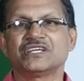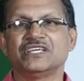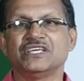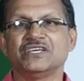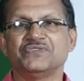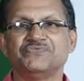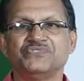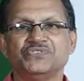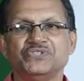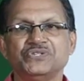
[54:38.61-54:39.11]

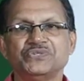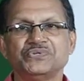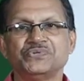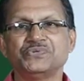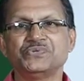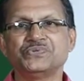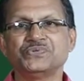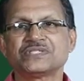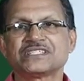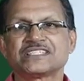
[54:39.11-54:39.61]
a
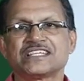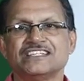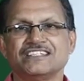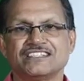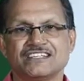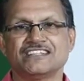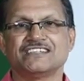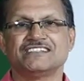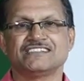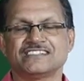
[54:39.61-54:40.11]
few
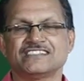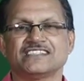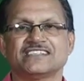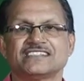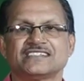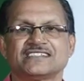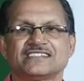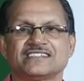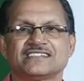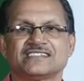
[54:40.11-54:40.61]

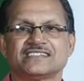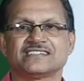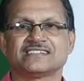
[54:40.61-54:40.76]
sentences.